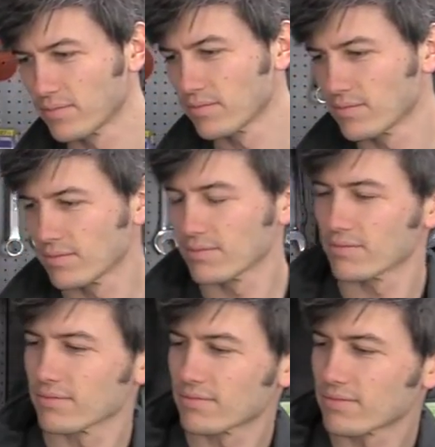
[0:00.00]
the
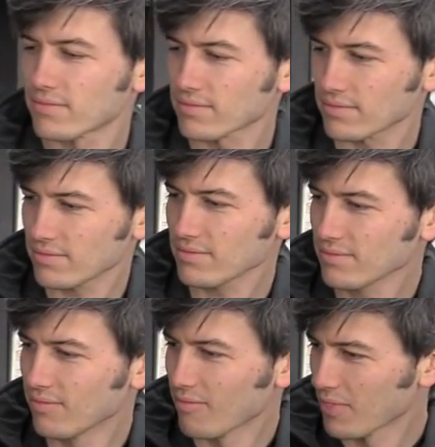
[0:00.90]
marbles and
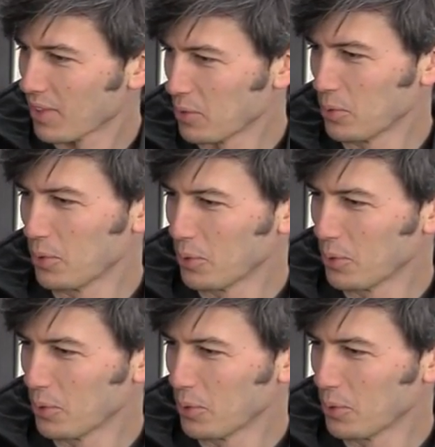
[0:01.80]
points and cupcakes.